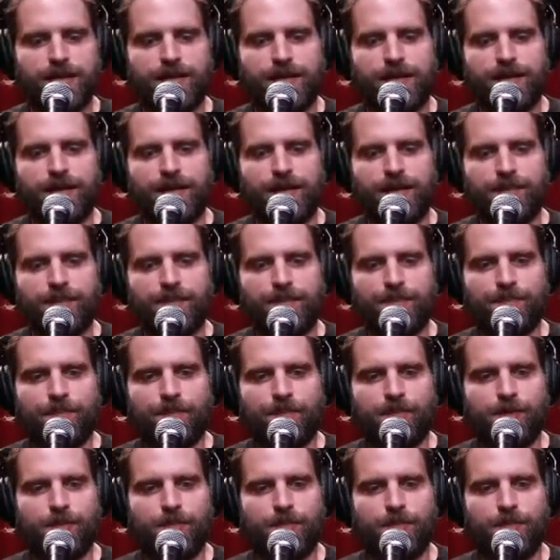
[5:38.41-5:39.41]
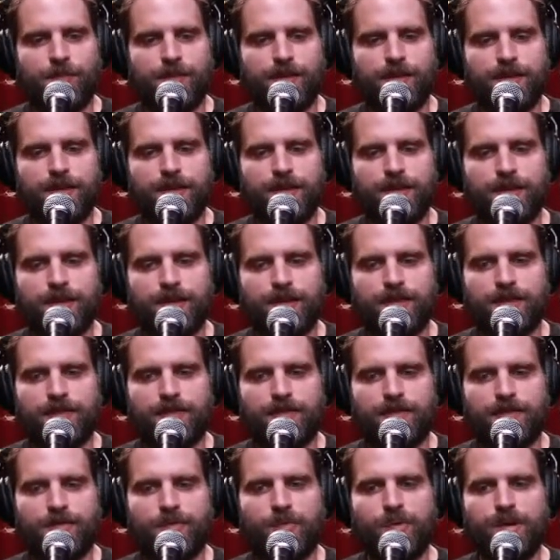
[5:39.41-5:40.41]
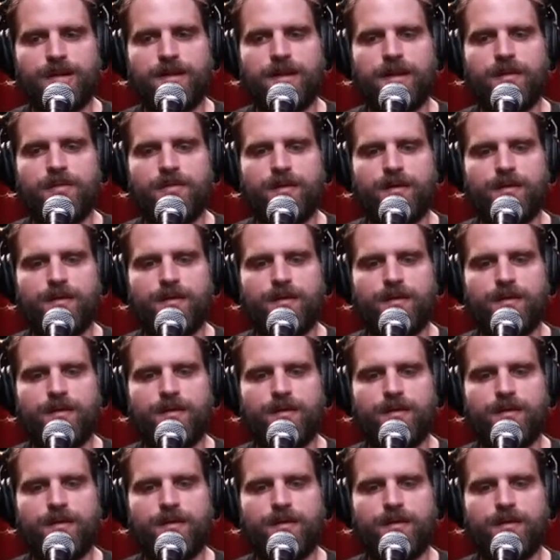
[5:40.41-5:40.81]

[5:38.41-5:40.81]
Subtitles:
We know